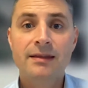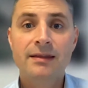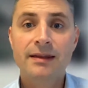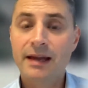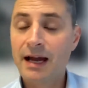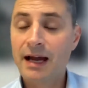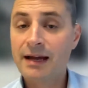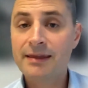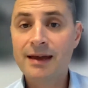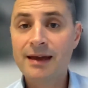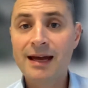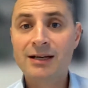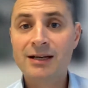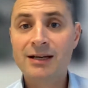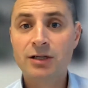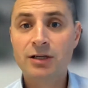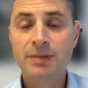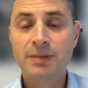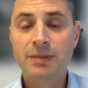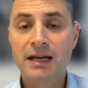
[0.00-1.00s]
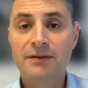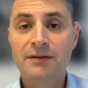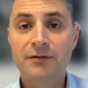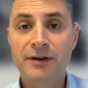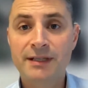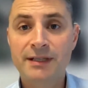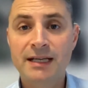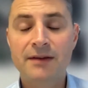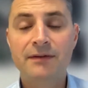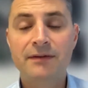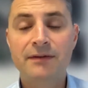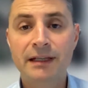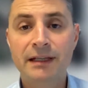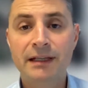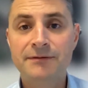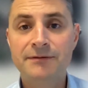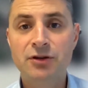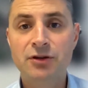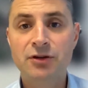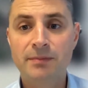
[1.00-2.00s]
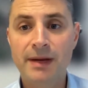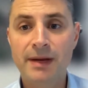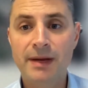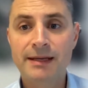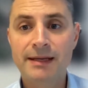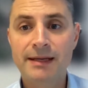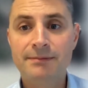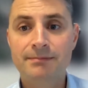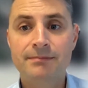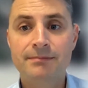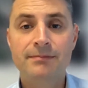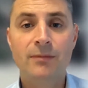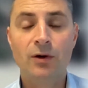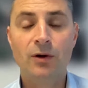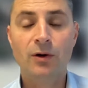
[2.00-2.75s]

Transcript: they either had to apply for indefinite leave to remain